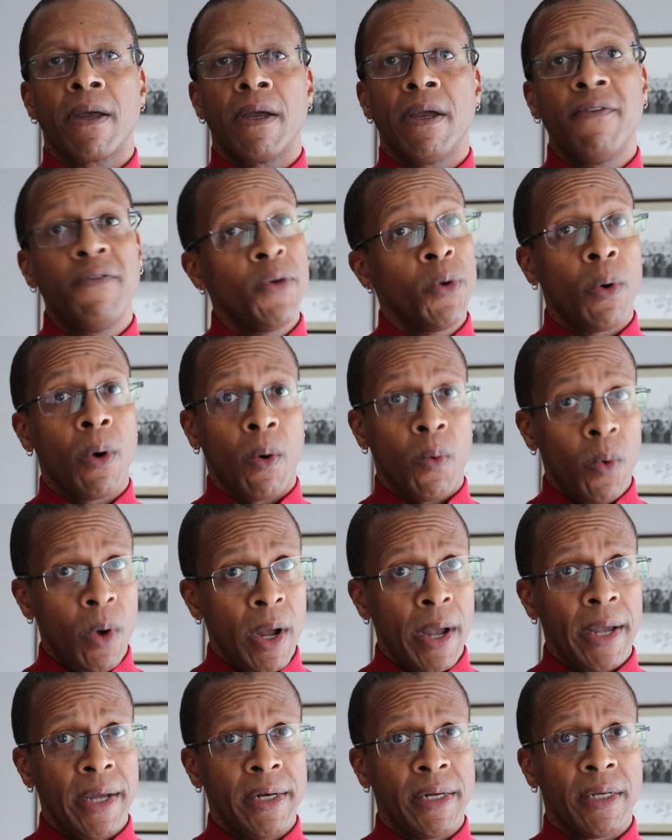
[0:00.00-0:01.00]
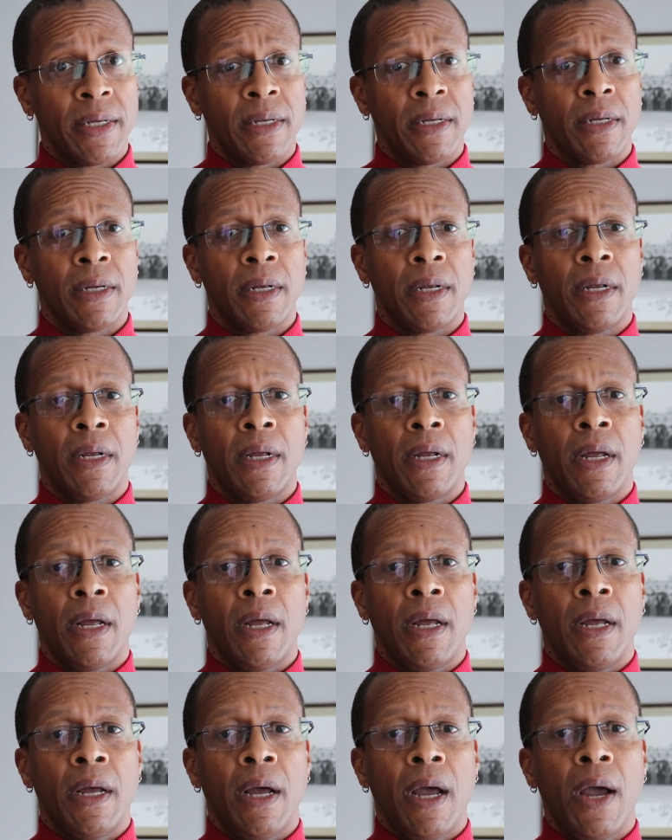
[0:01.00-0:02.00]
If you are white,
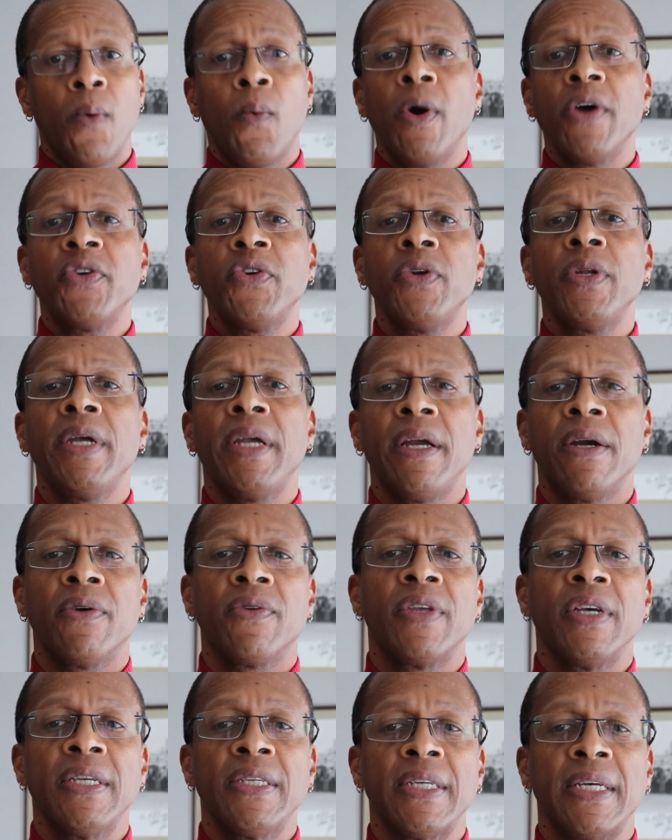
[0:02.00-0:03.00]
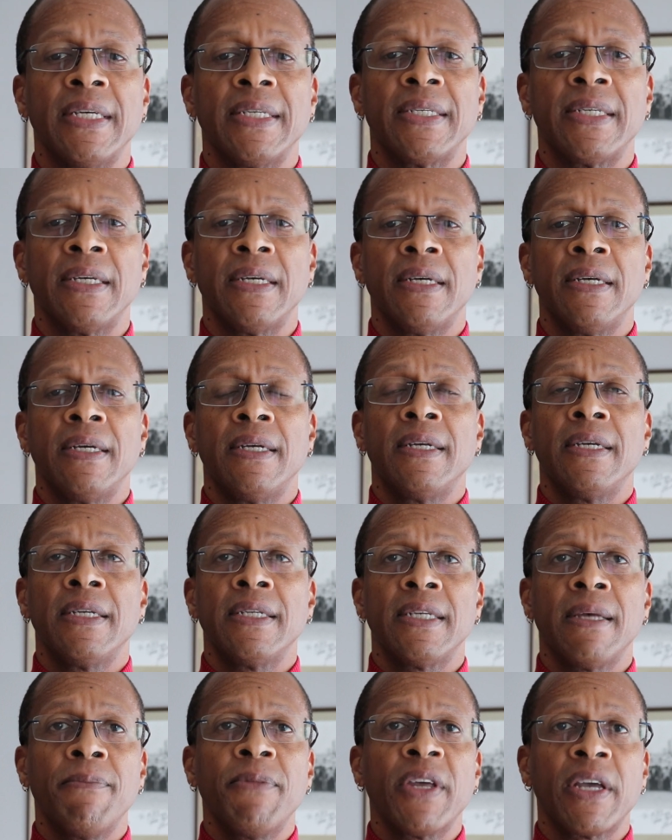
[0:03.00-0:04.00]
I want you to hear this as
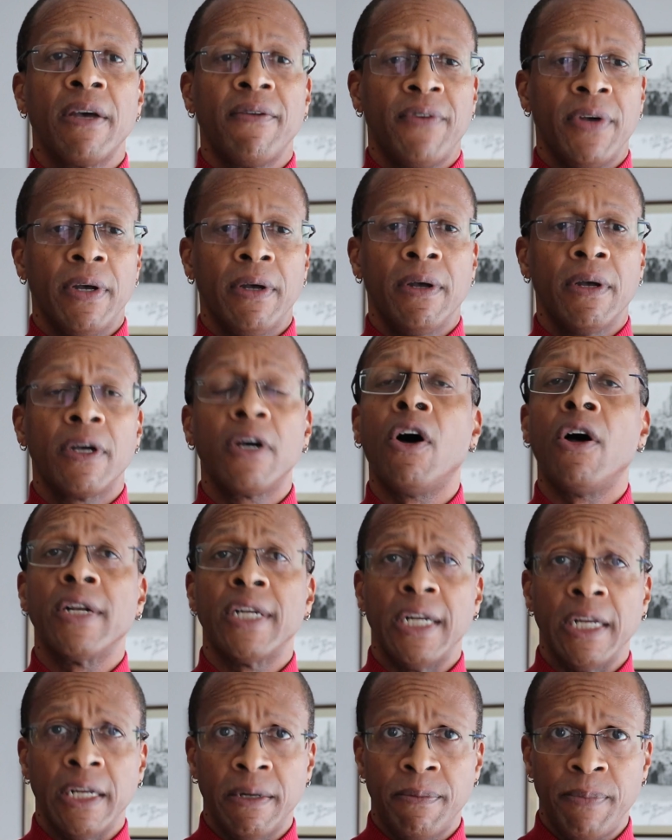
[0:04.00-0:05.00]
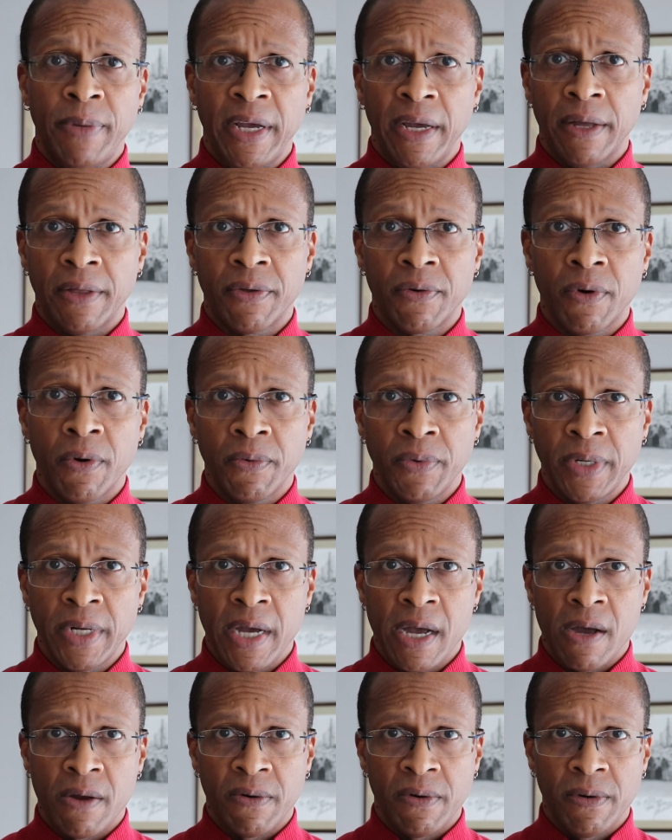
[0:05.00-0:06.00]
something of a gauntlet being thrown
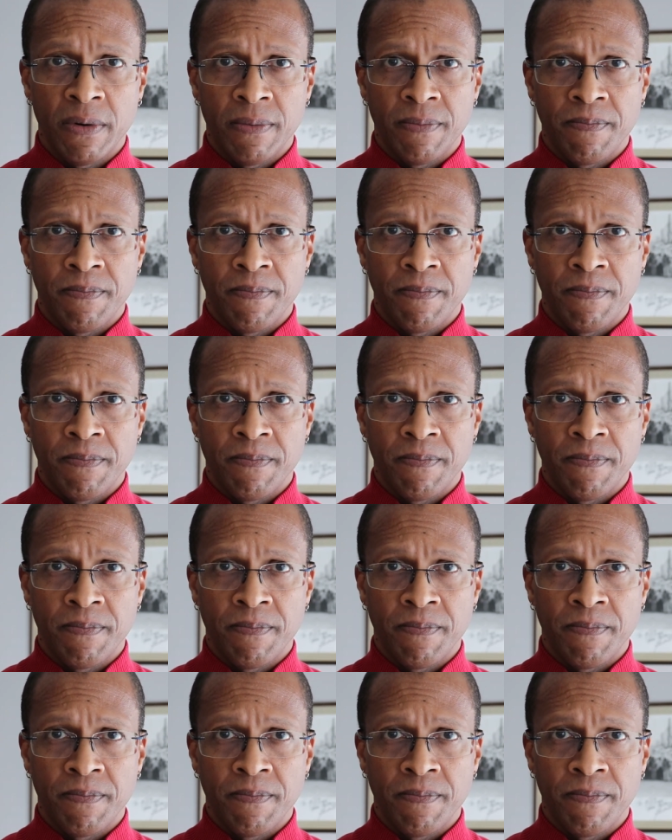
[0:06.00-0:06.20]
down.